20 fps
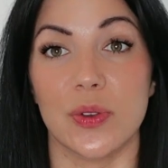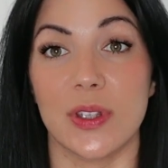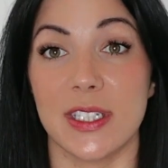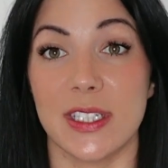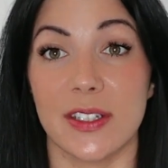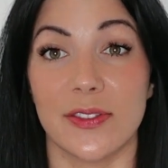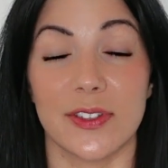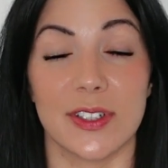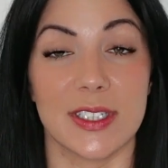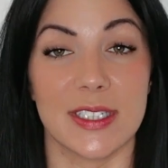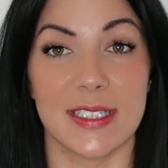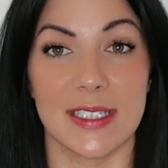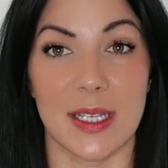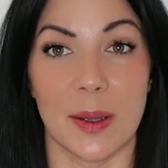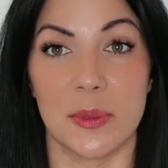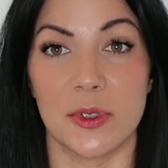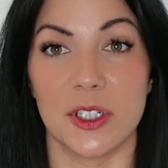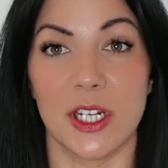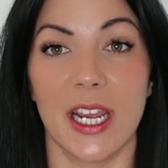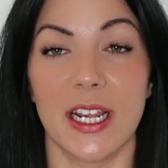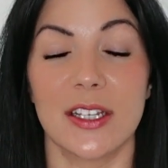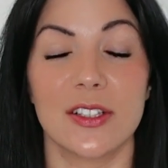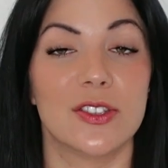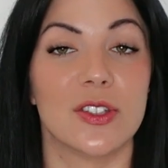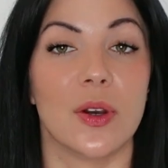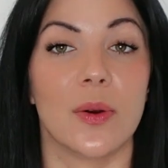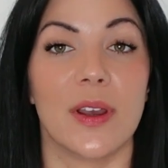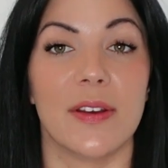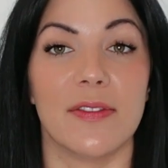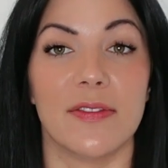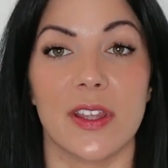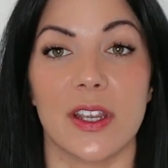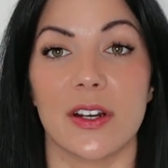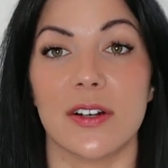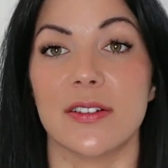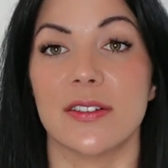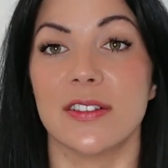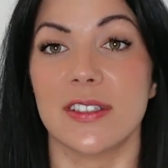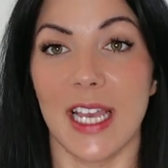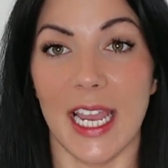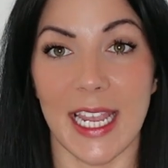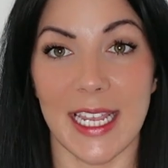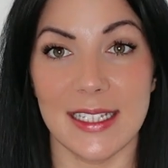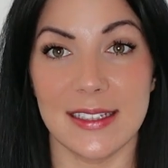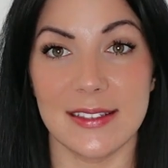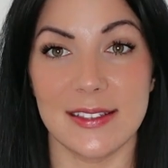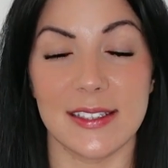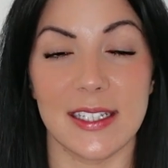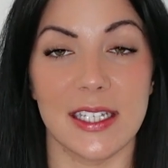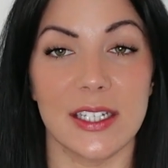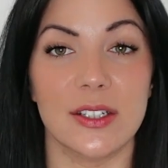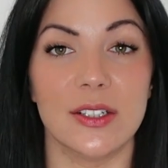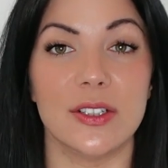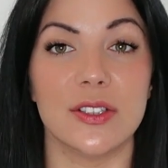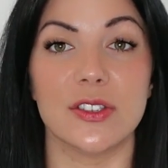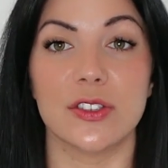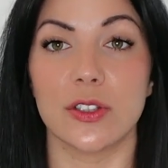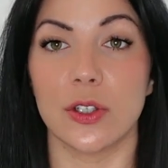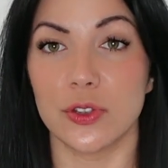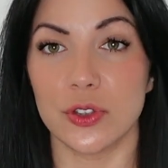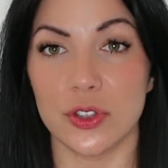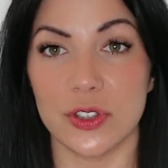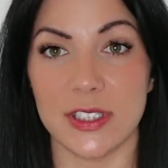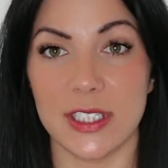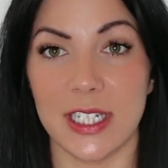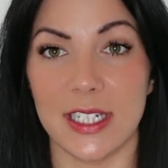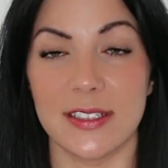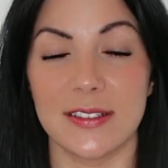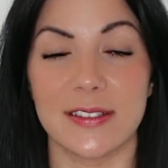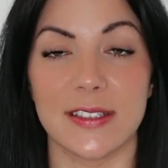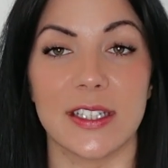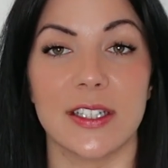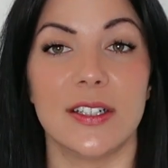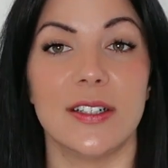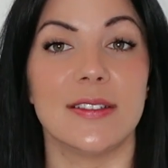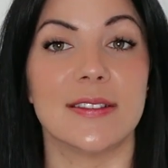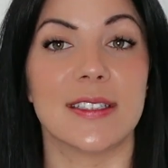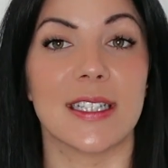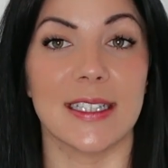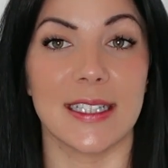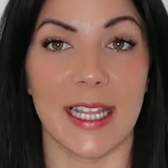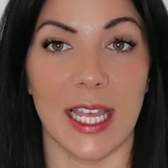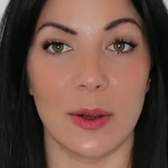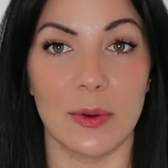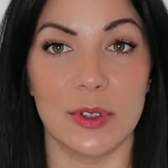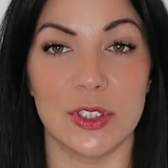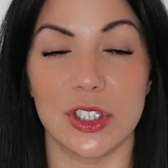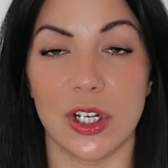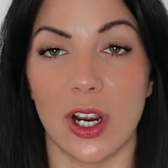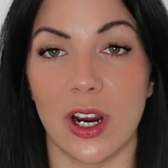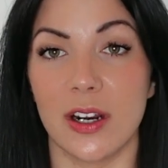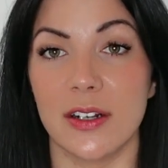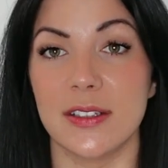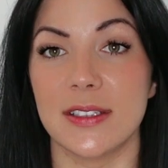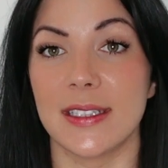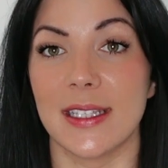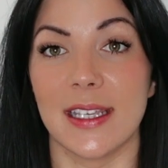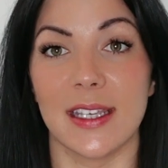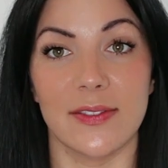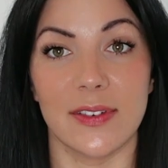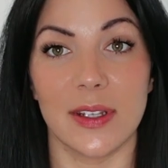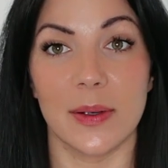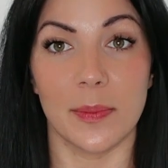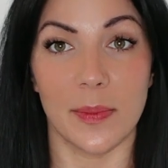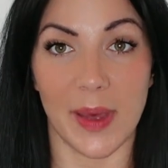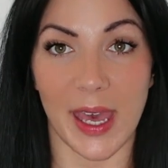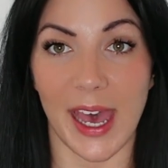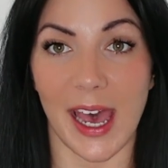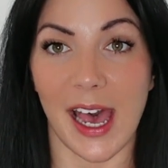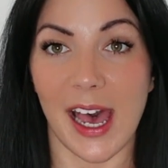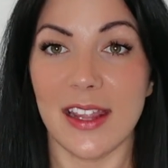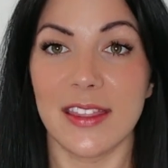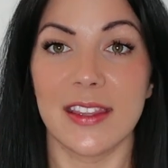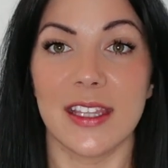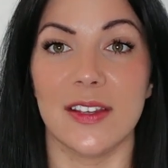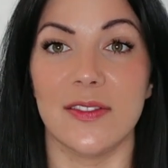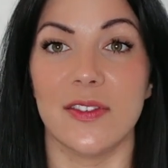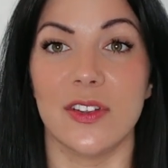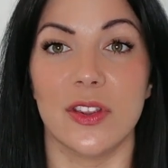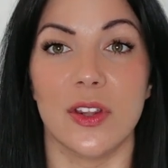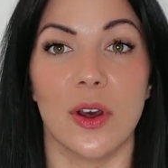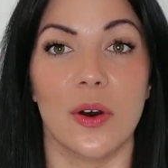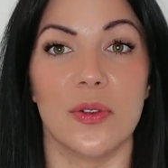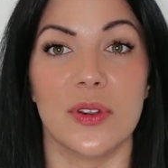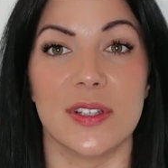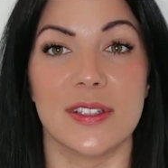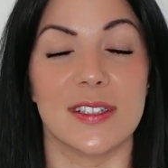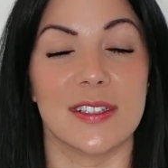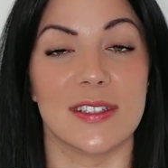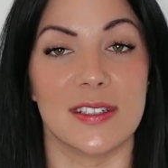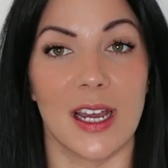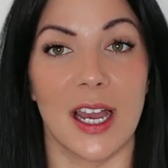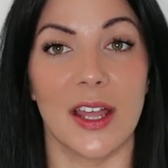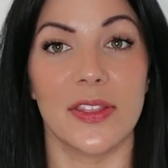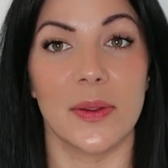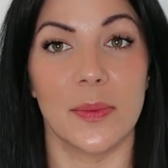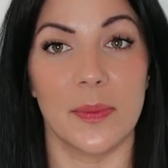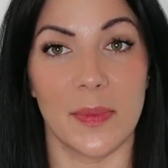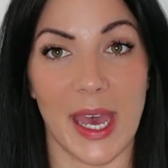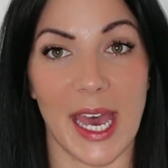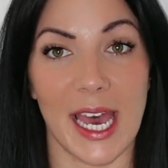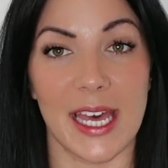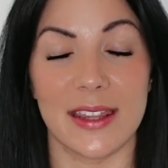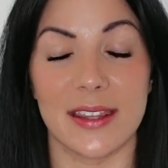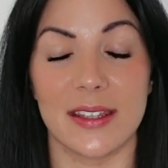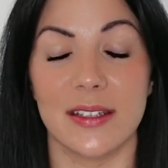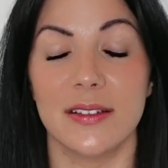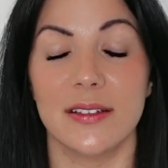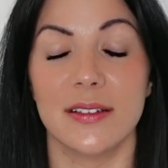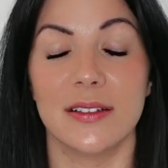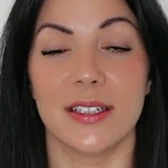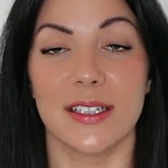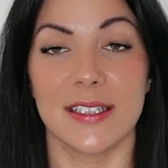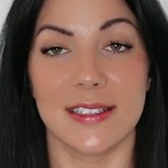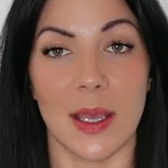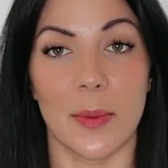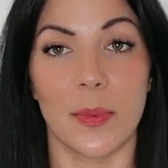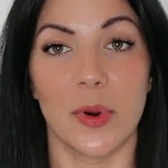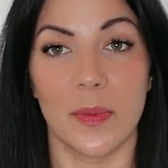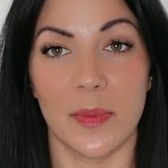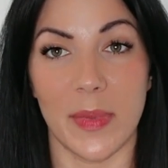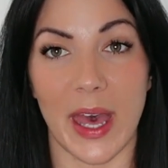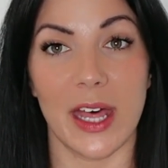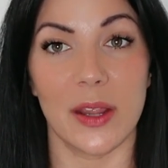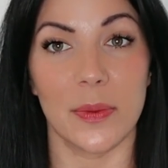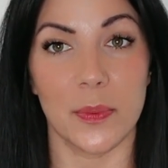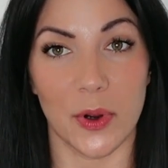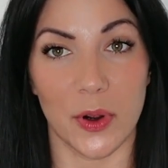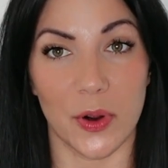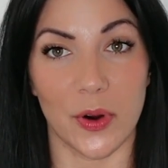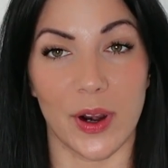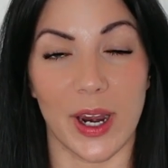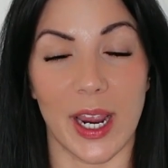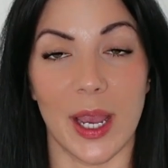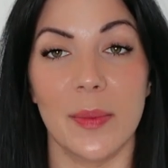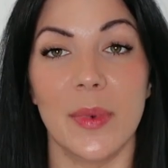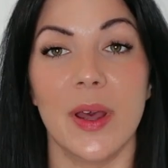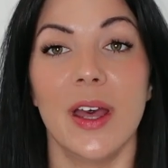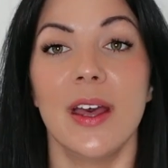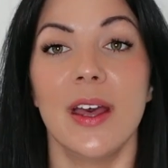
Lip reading: the different subjects. So if there's science skills, social studies skills, language arts, even math, even though this is not the separate math program,